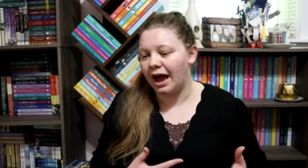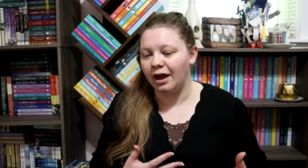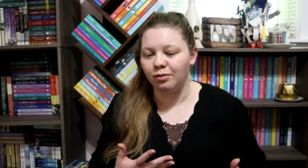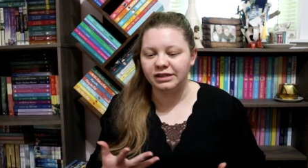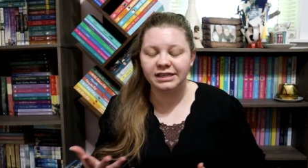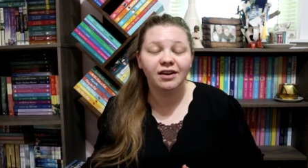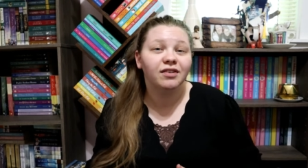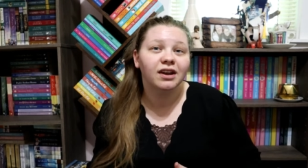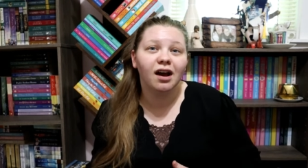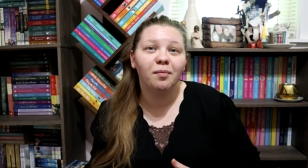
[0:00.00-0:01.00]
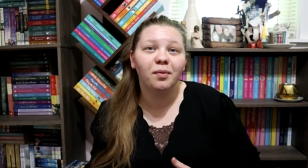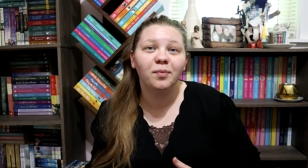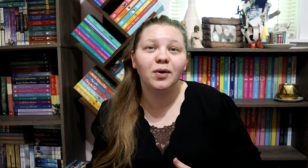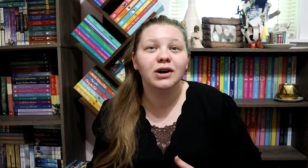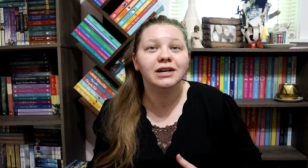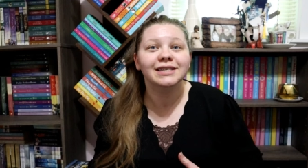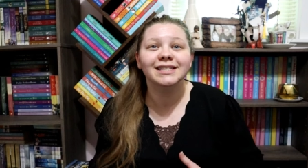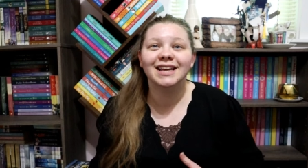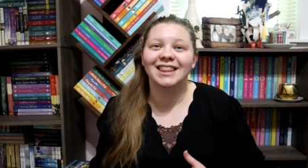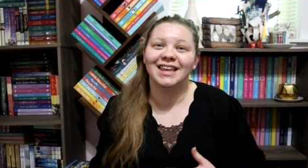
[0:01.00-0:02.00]
I was given a couple
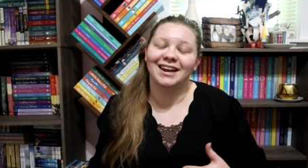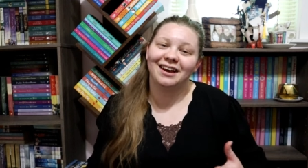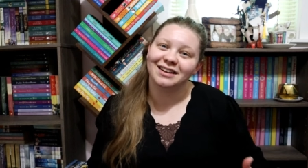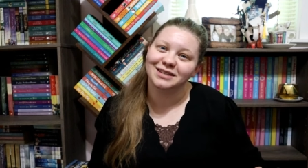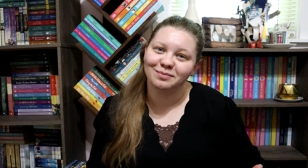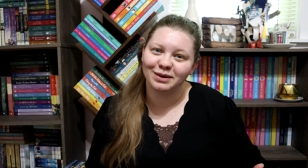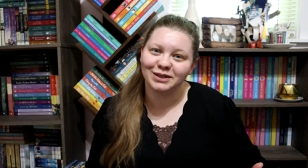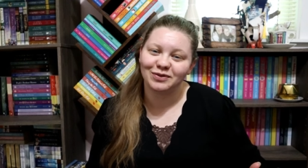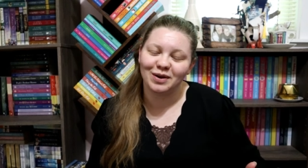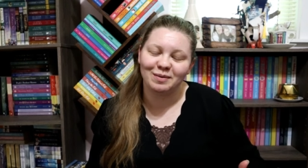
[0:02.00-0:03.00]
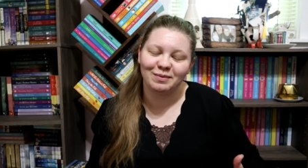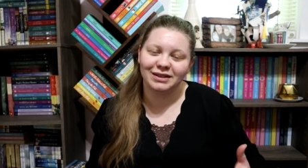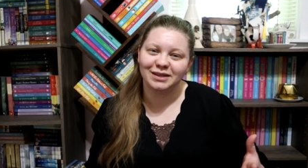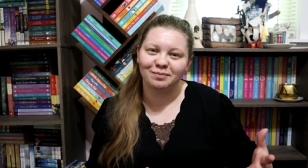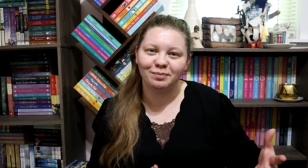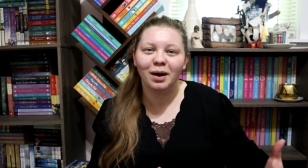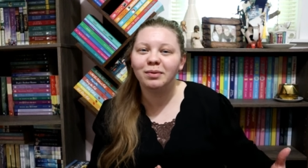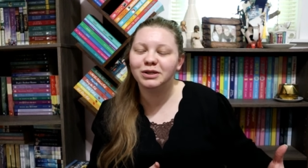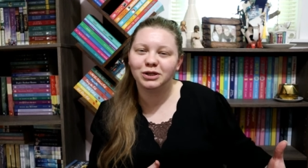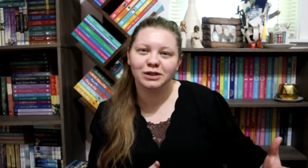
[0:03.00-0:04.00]
books, and then I got some books from some
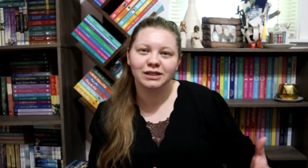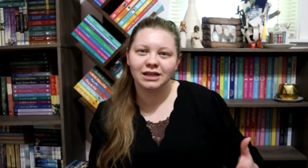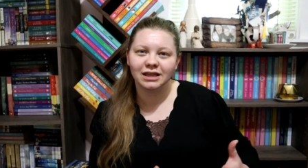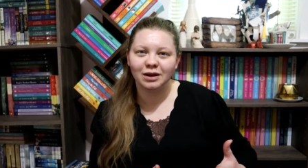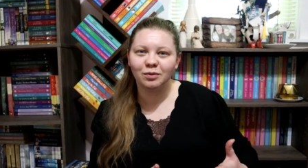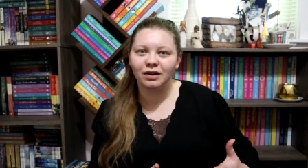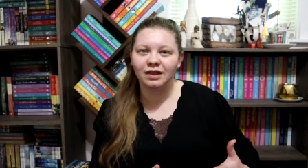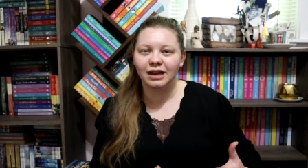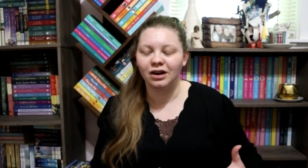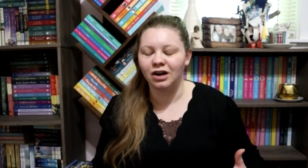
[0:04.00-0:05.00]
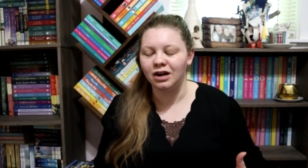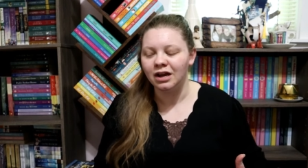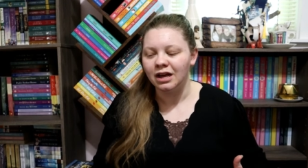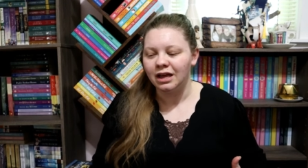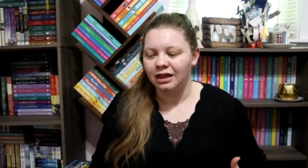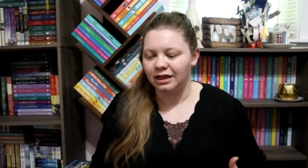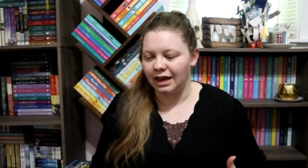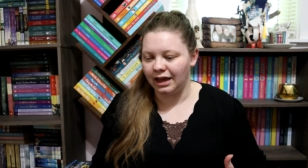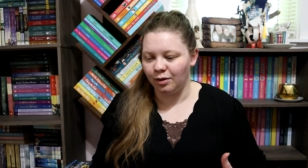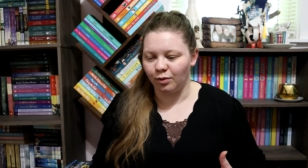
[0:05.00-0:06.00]
publishers that were there.
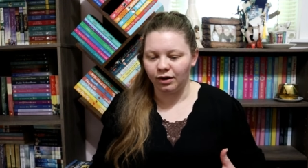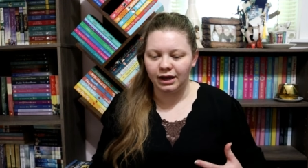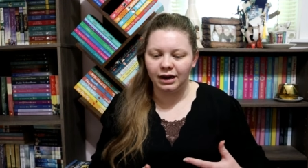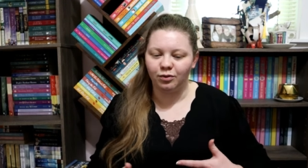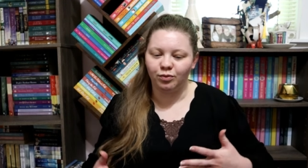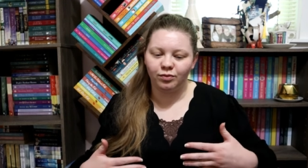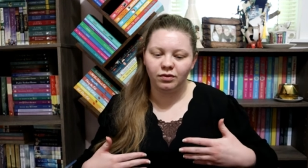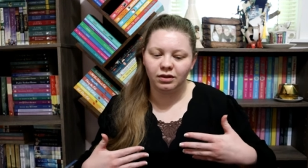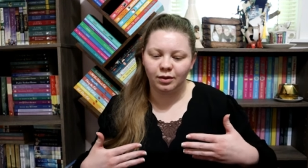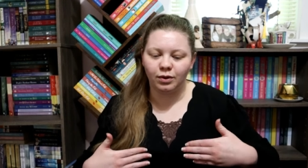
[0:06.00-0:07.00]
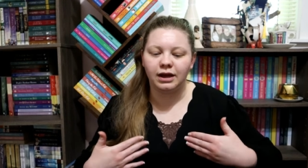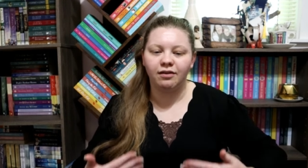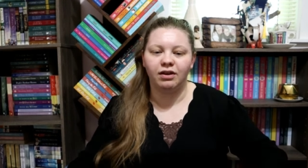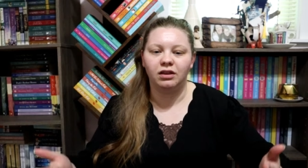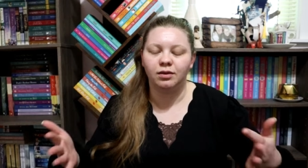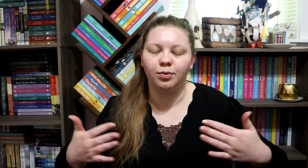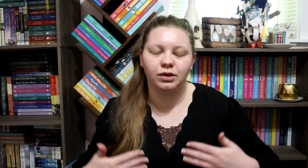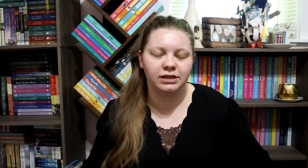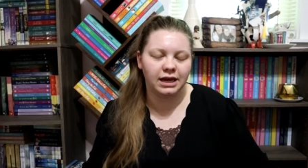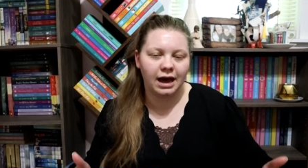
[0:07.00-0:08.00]
They were getting they were giving the
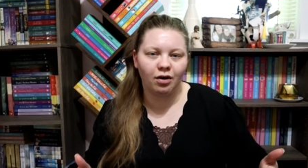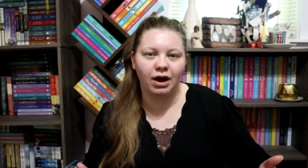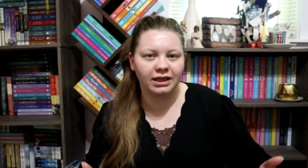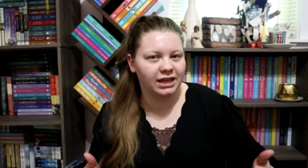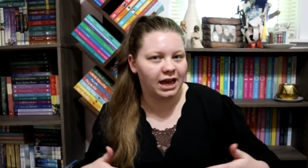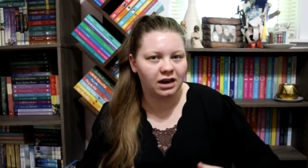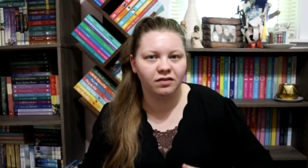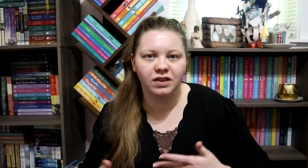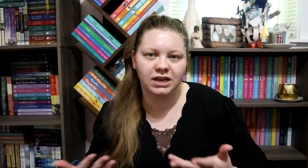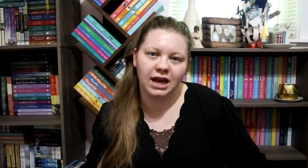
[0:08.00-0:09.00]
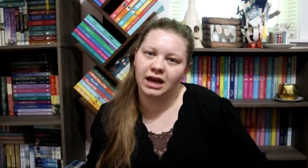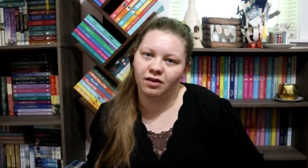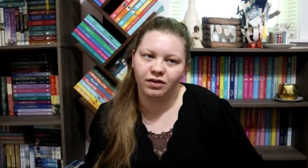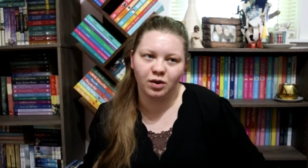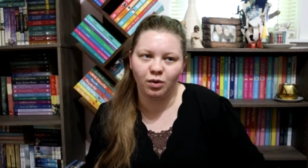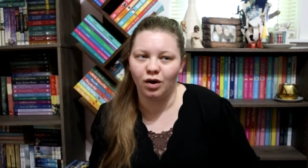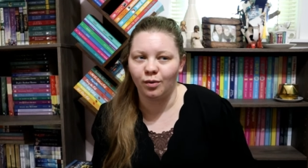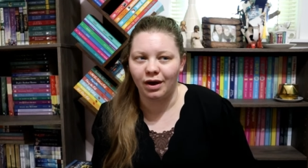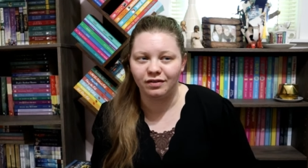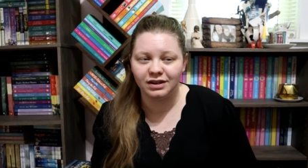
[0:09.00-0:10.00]
books out at the end of the day if you were
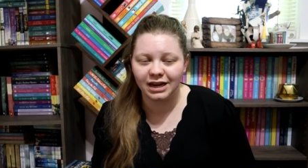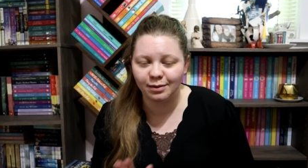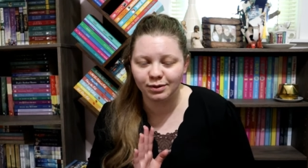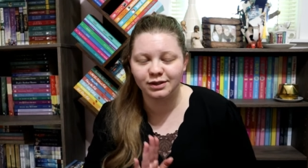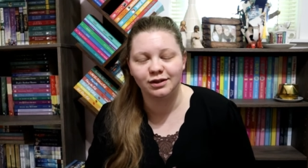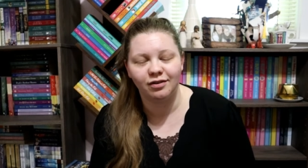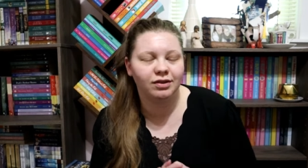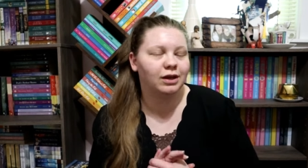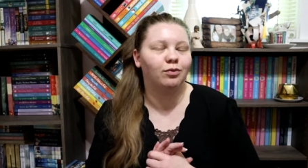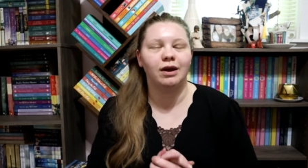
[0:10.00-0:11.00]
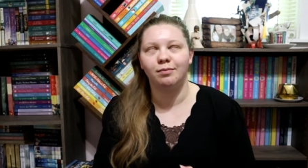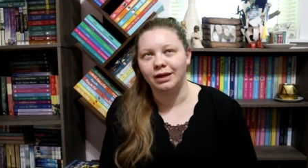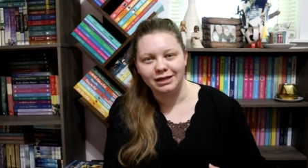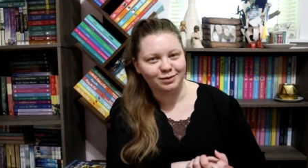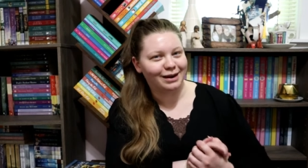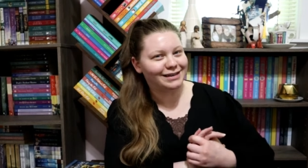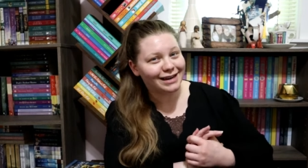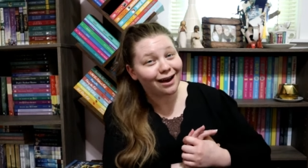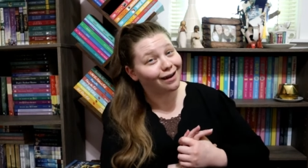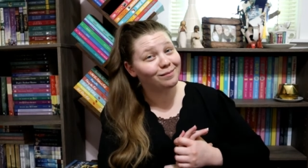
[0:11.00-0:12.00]
around the table so definitely right place right
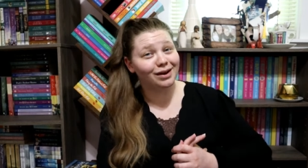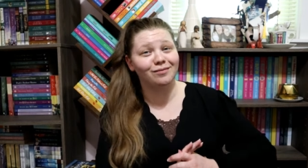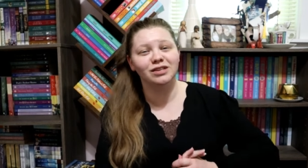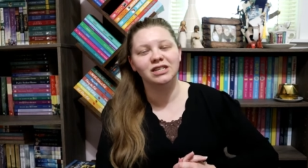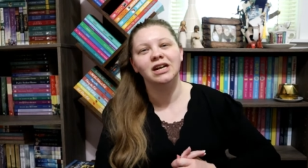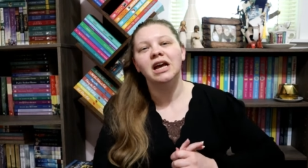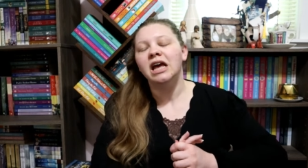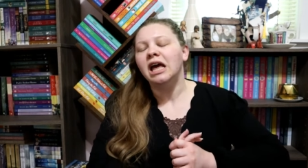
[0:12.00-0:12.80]
time and i'm just